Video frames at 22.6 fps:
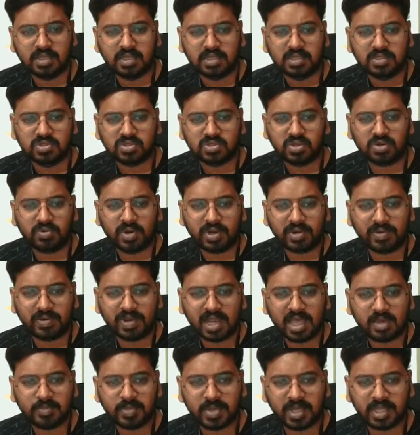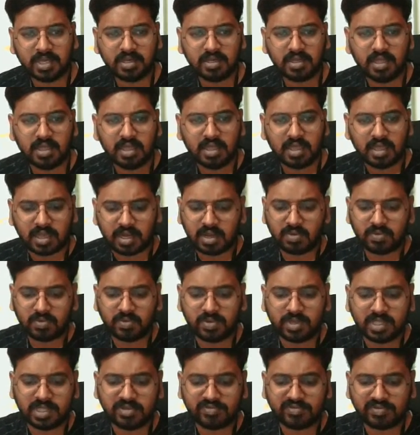So what will happen, now
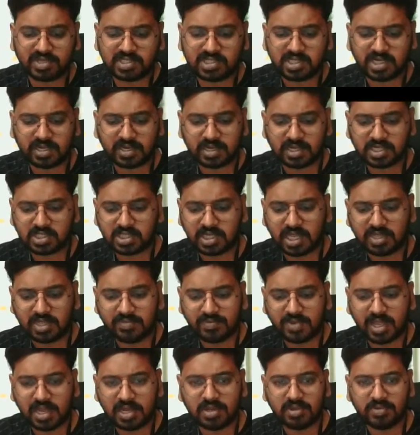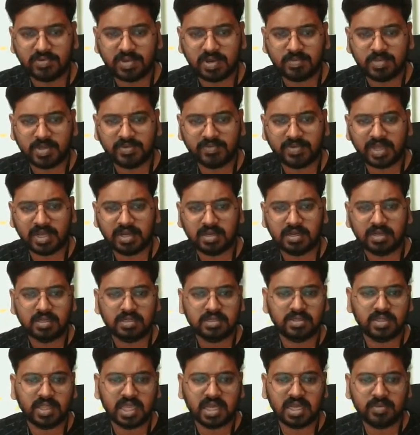in the first iteration I value will be 1,
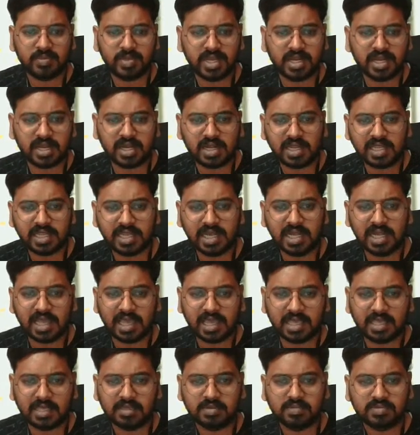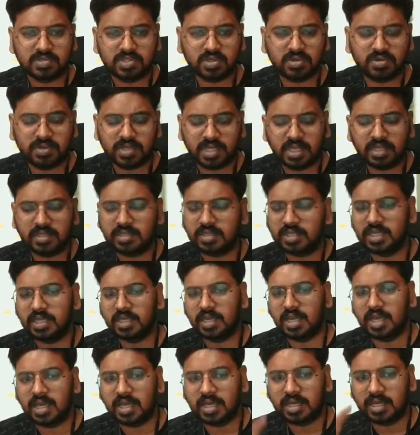then immediately yield I. So here
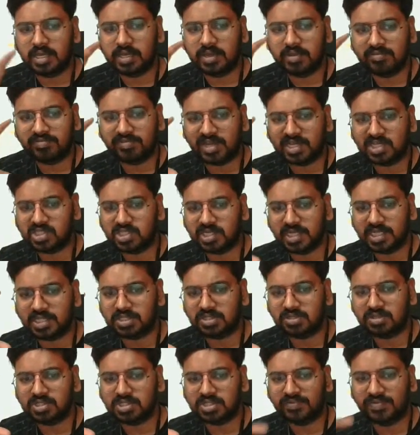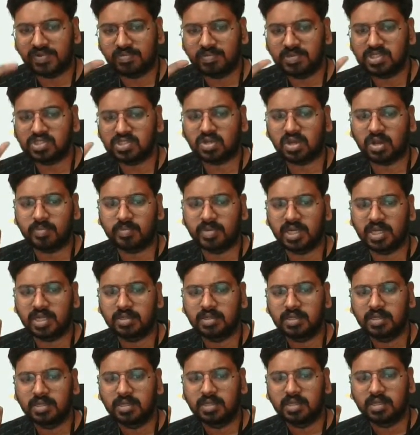the function execution will be stopped,
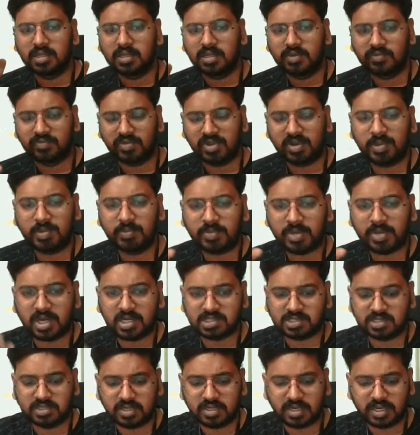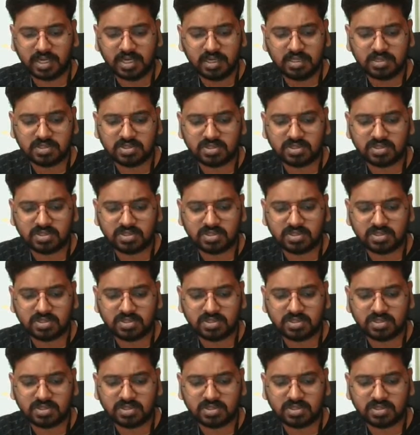will be paused, right?